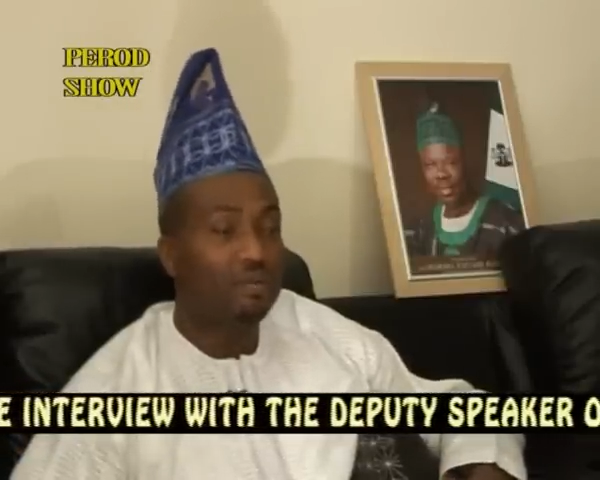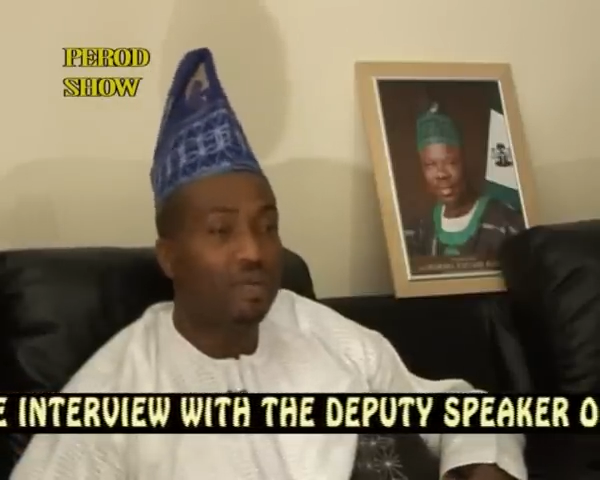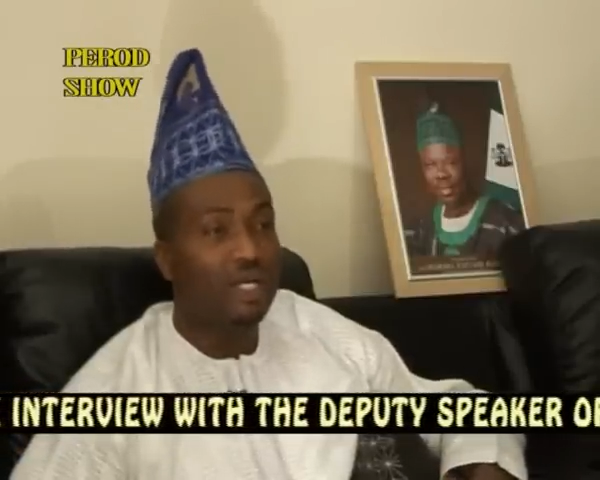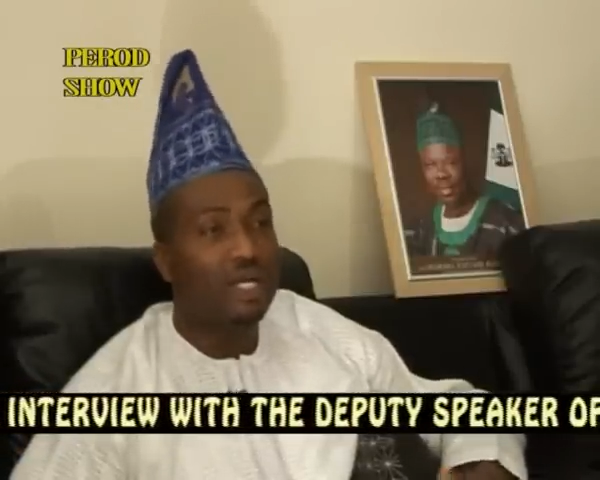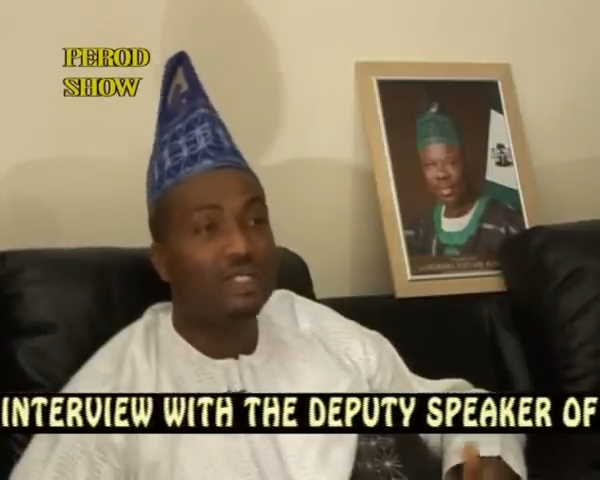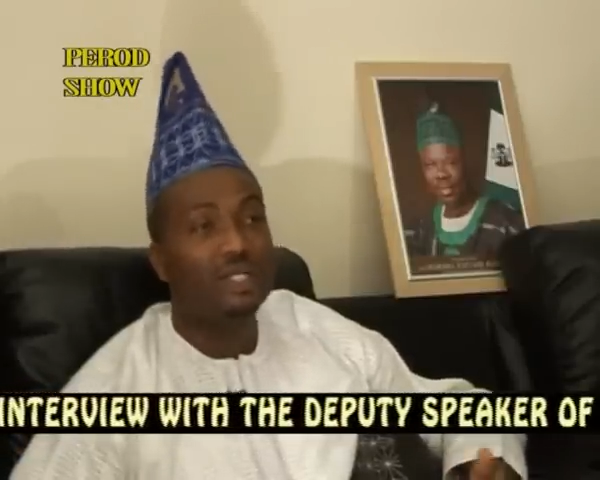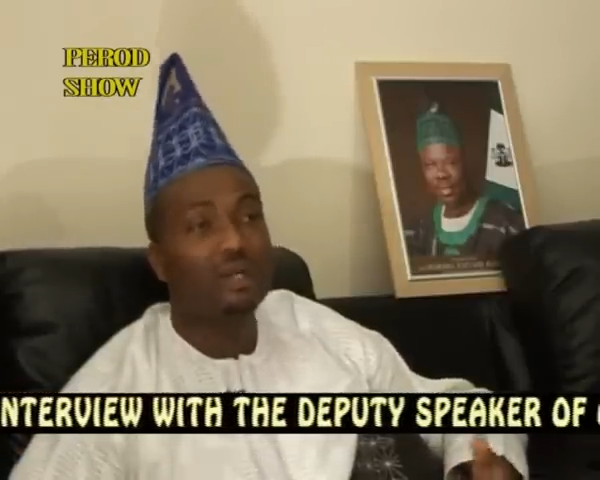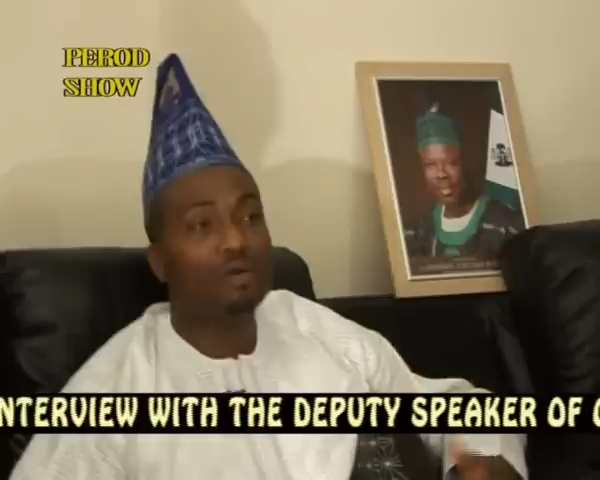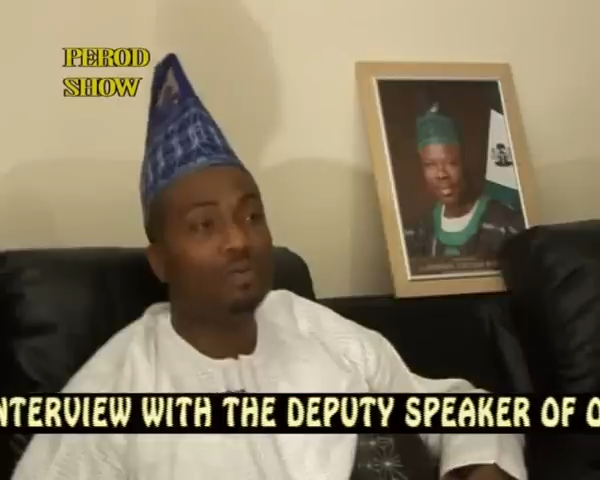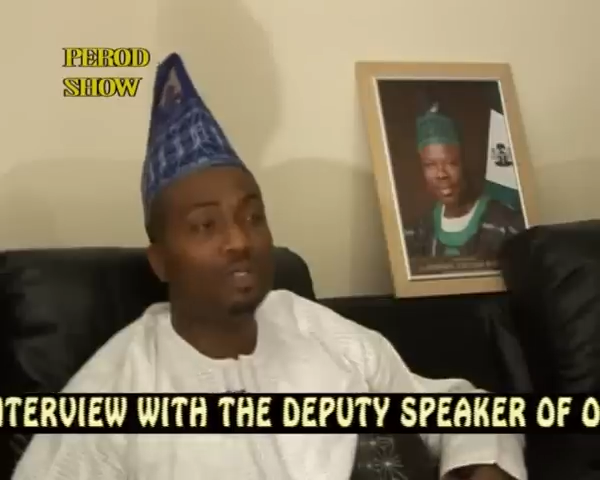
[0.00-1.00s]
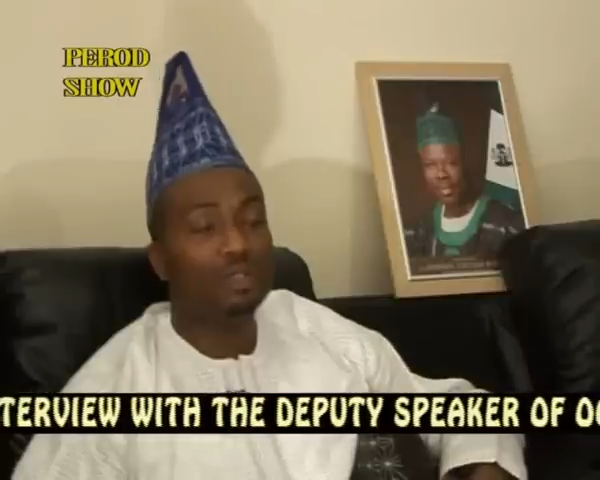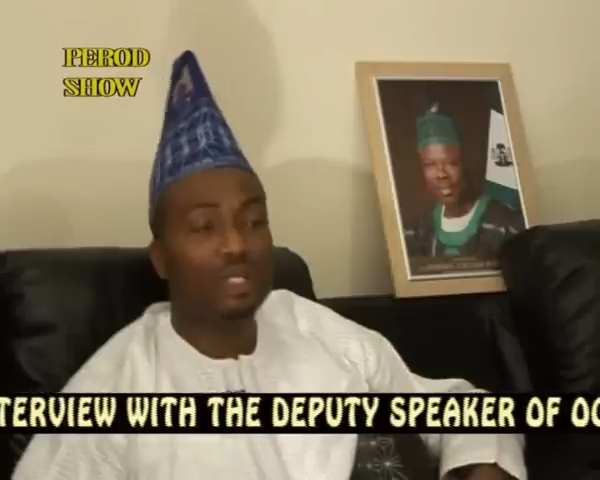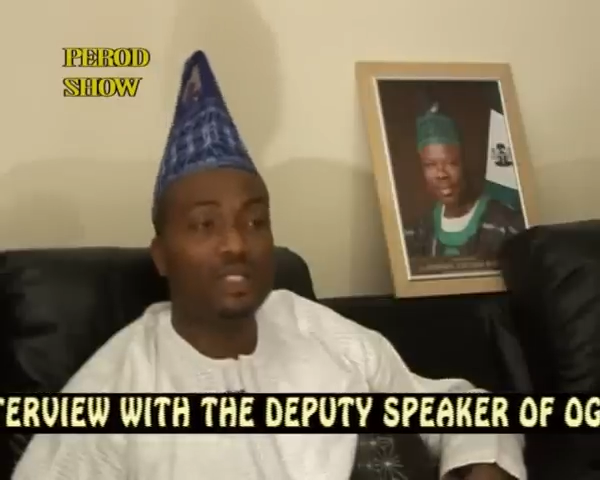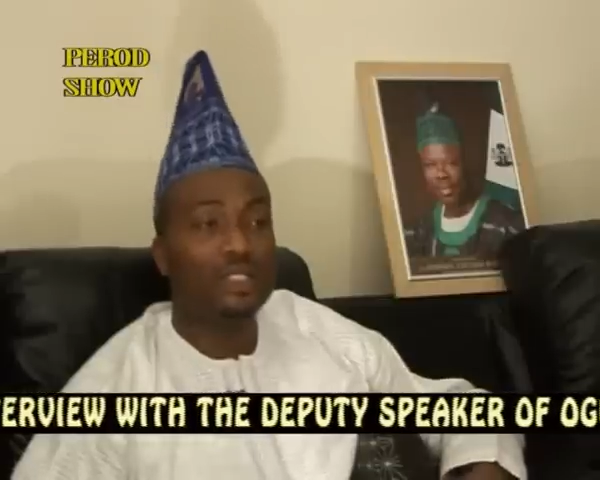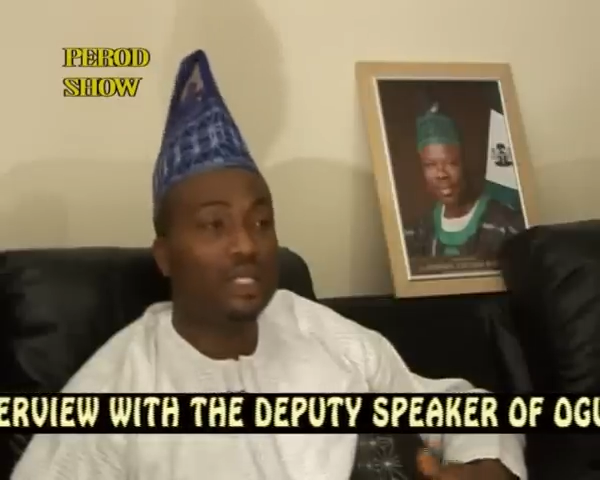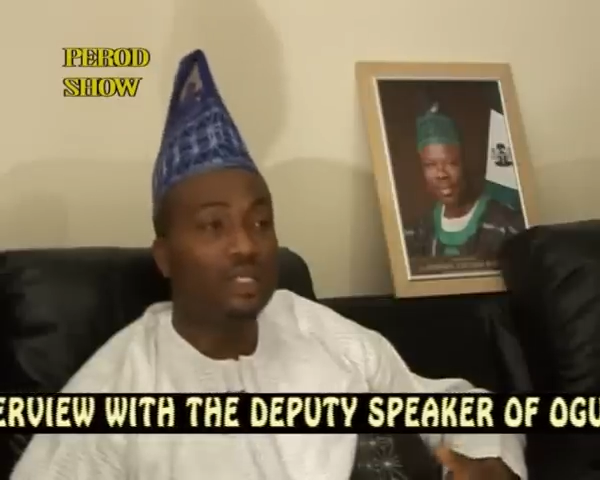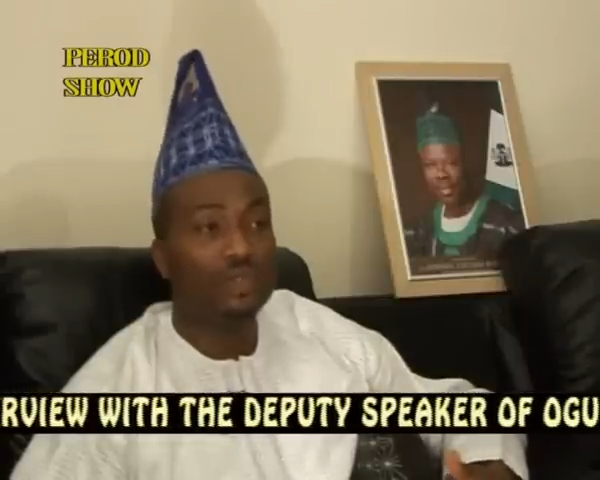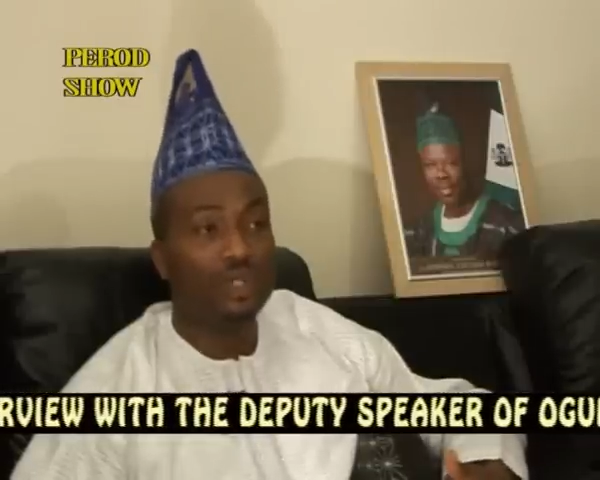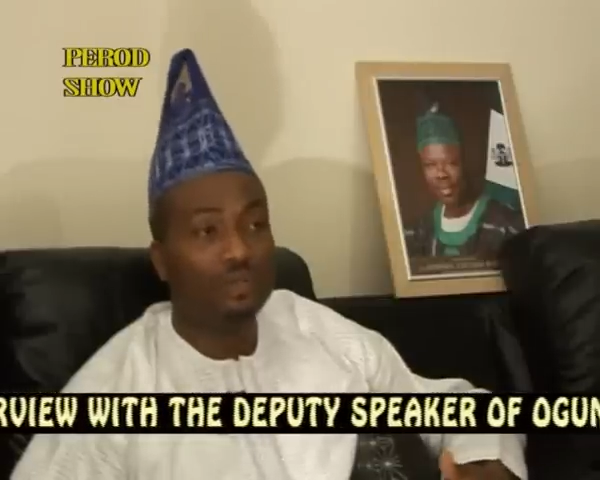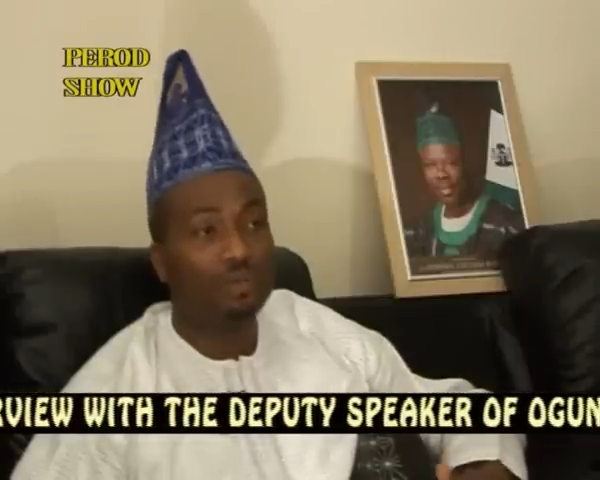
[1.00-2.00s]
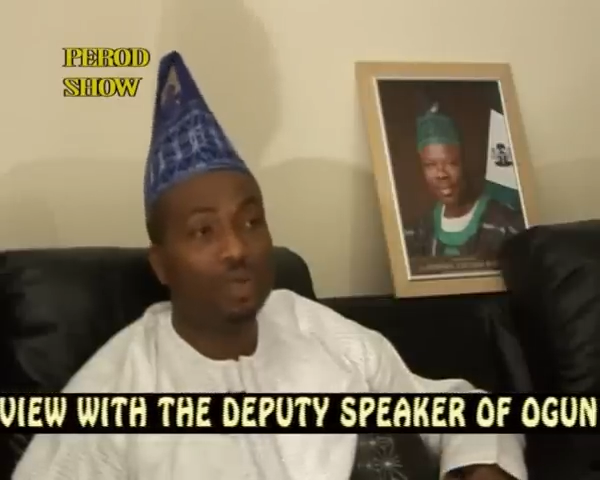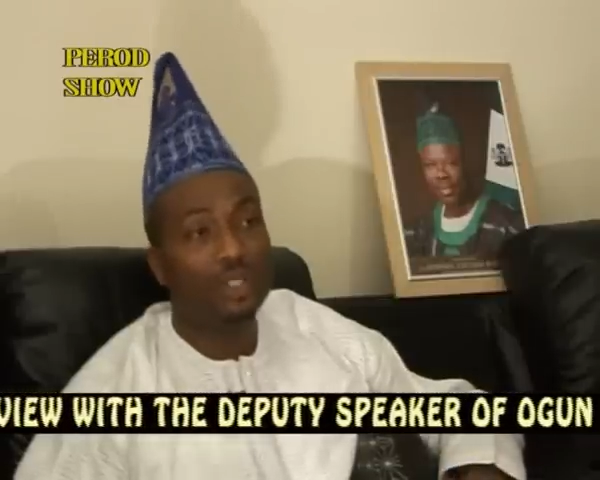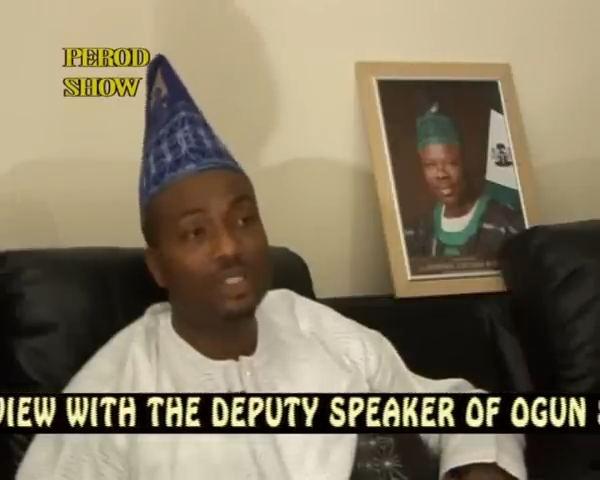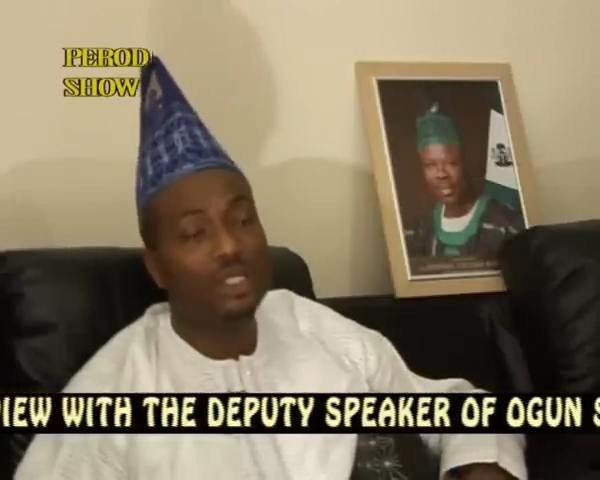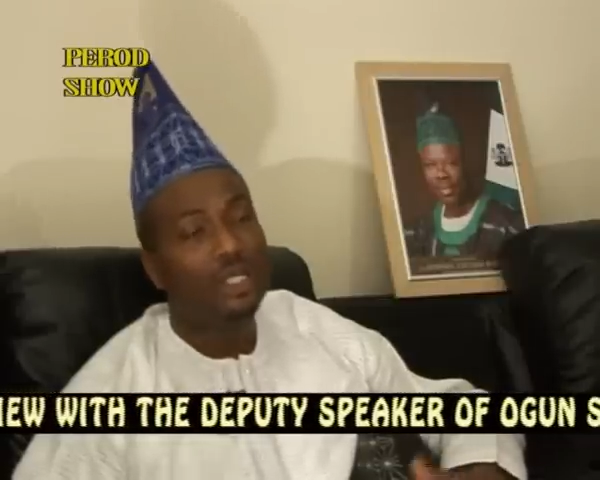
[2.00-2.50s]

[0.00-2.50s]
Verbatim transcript: Americans are coming to Nigeria to exploit